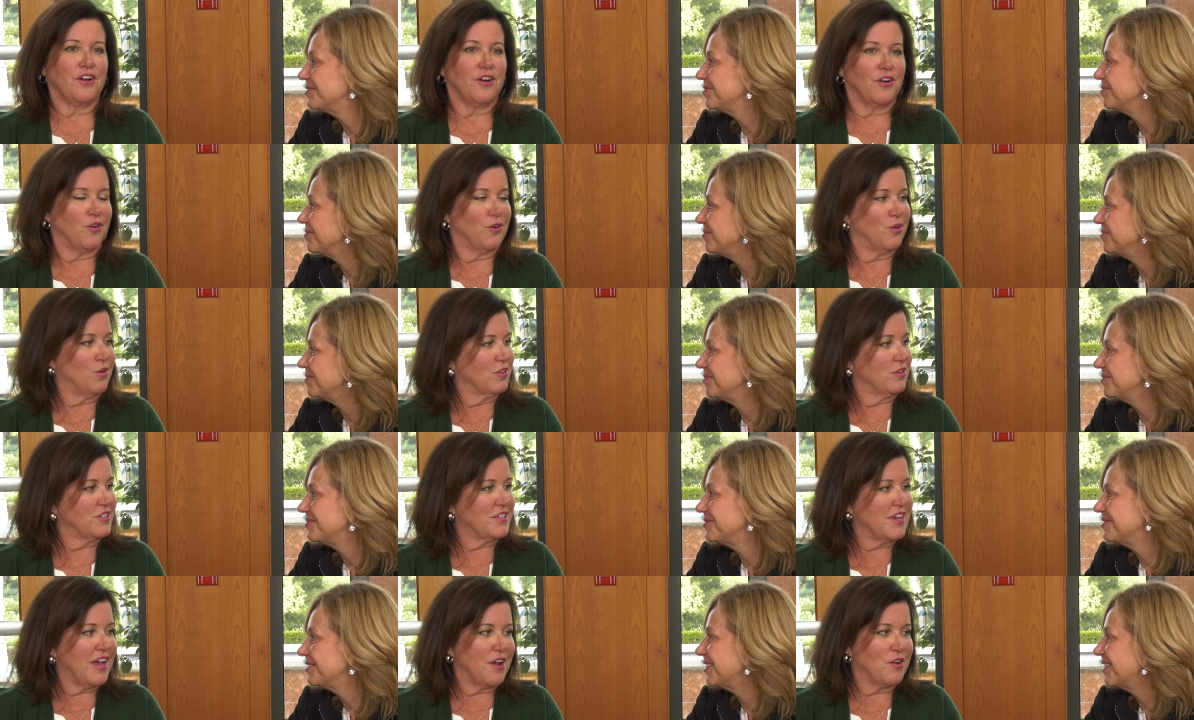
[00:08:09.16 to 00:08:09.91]

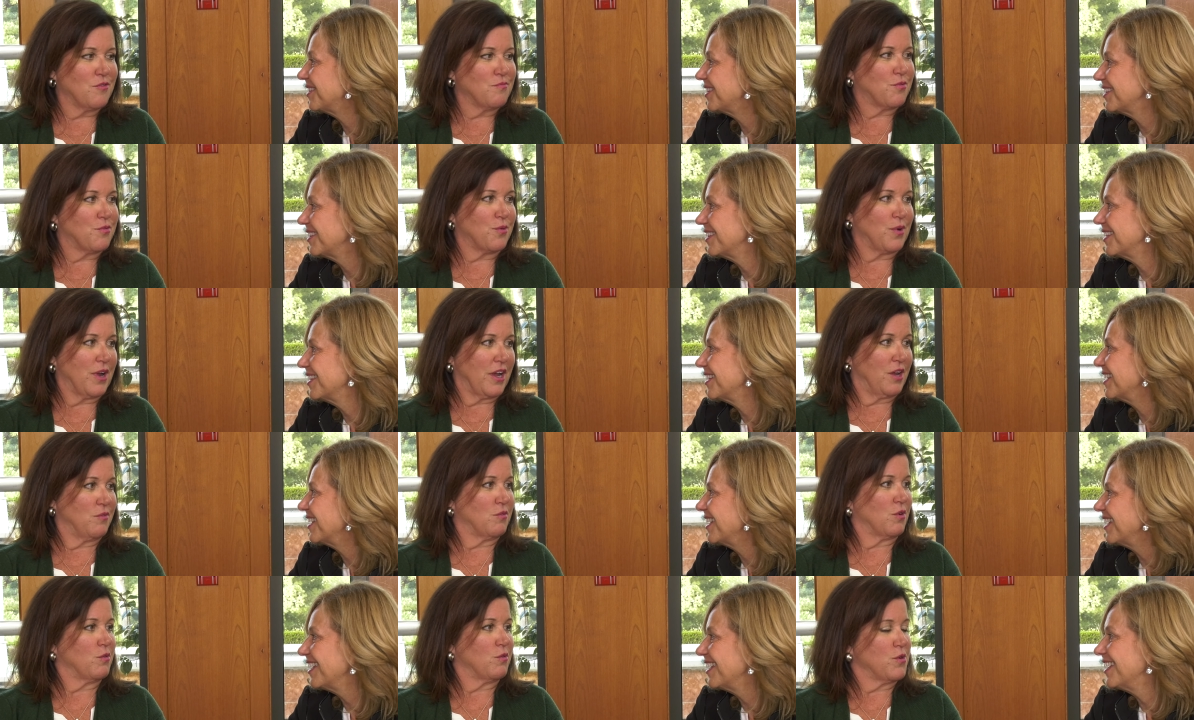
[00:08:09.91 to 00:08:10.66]
Speaker 1: Old Town
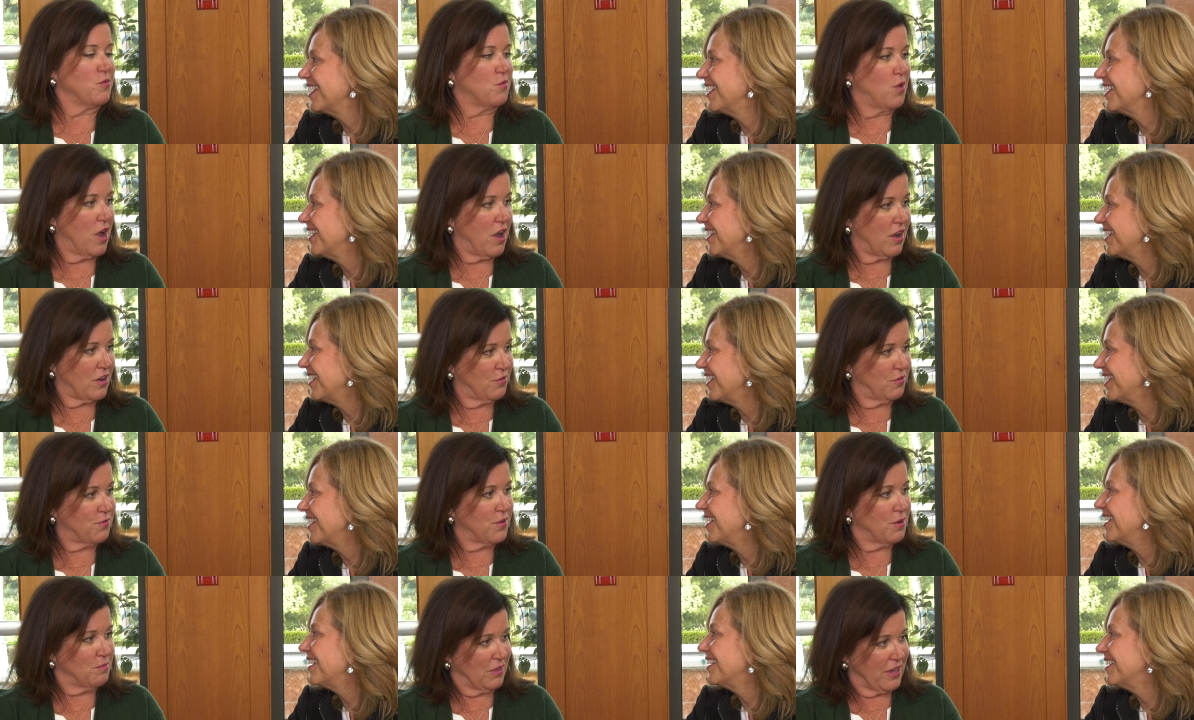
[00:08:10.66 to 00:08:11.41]
Parade where we walk
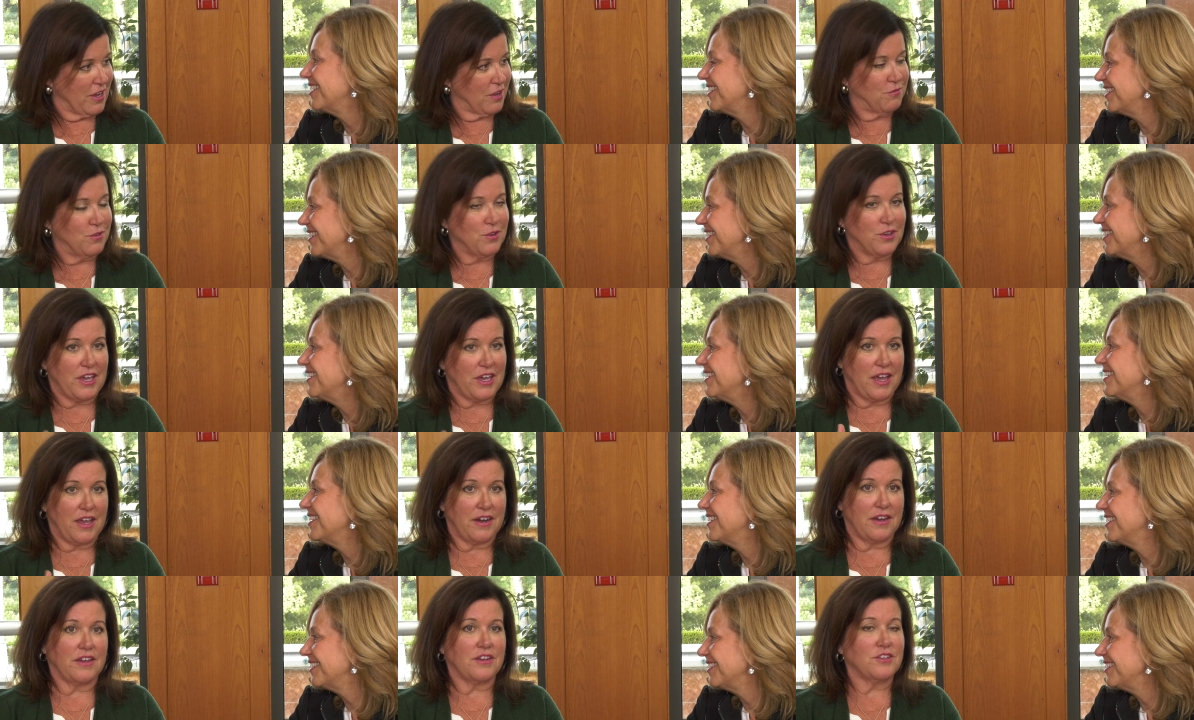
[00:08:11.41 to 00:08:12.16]
from Lake
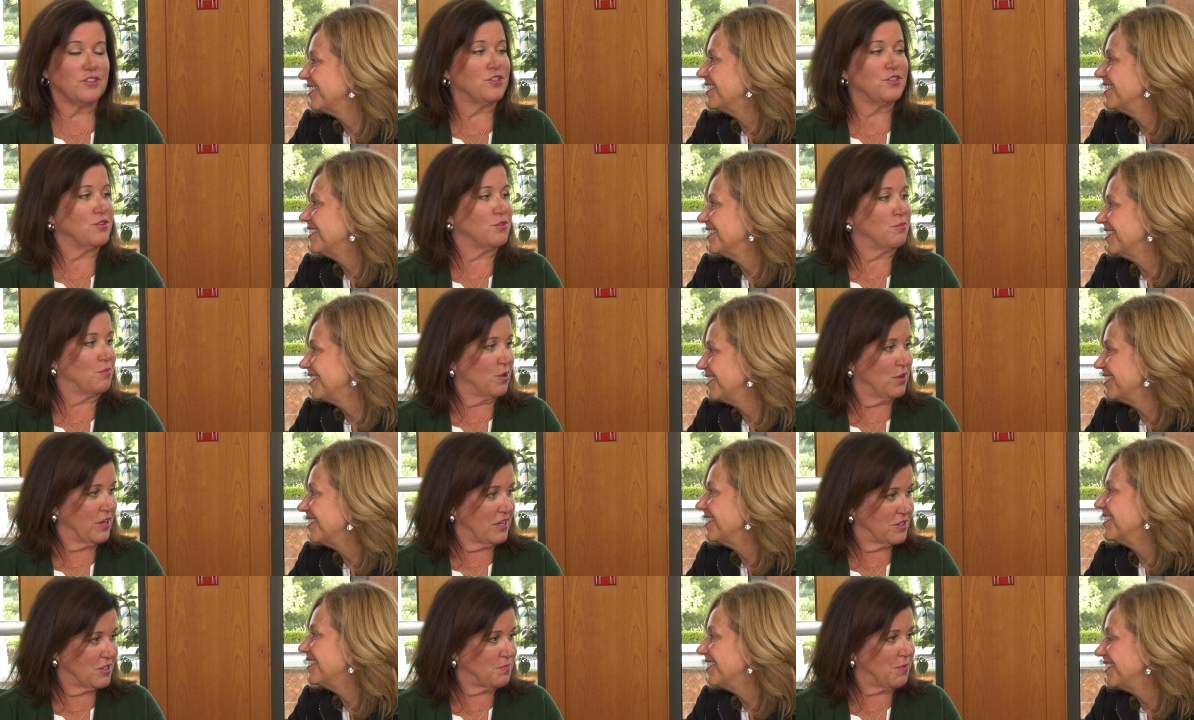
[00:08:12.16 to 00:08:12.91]
Buchanan to
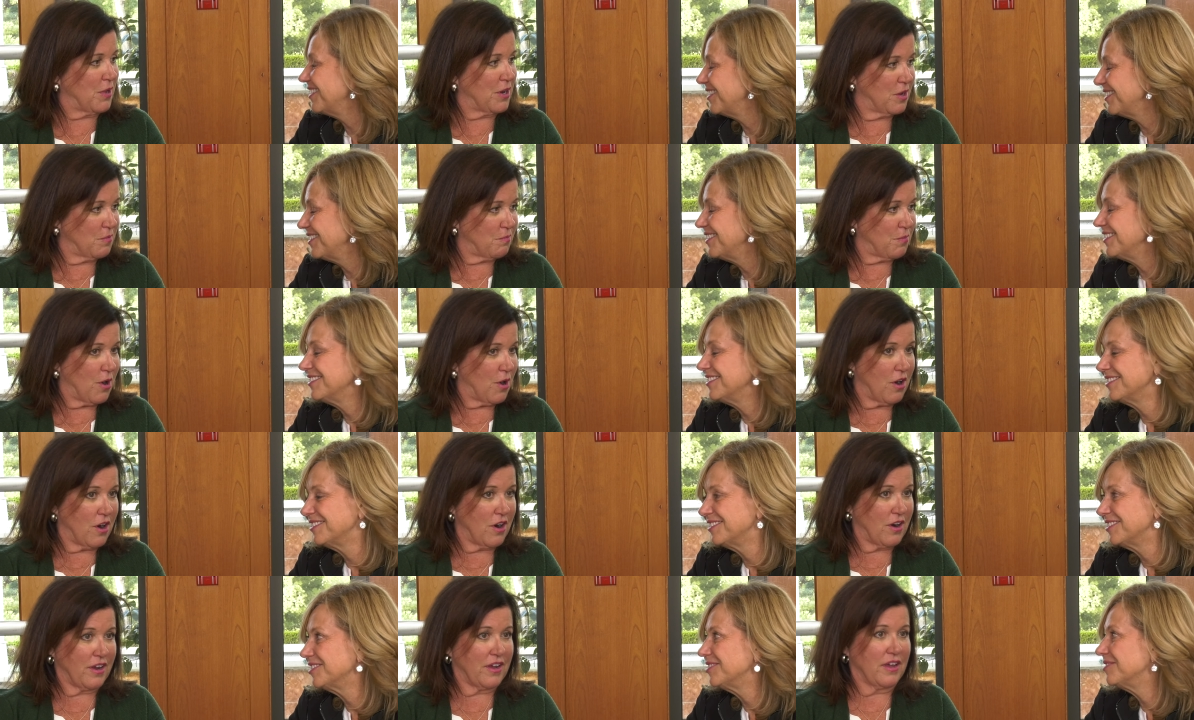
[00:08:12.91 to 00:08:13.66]
Bernice Bennett
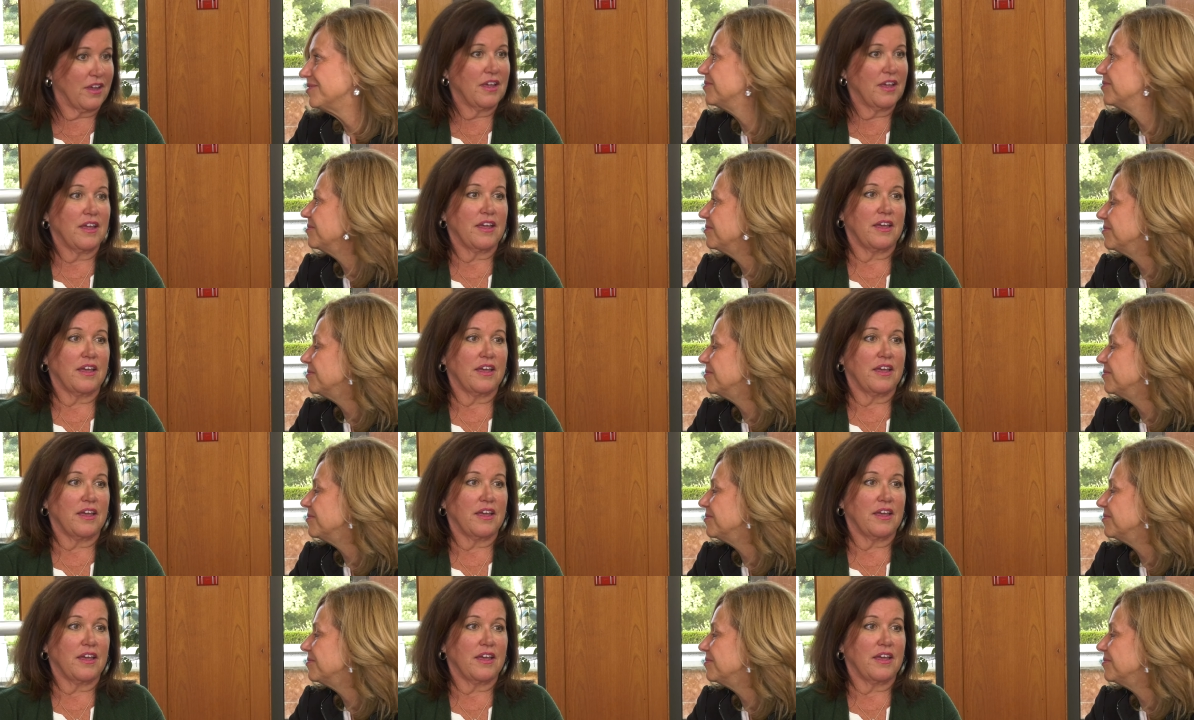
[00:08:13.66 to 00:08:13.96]
Park.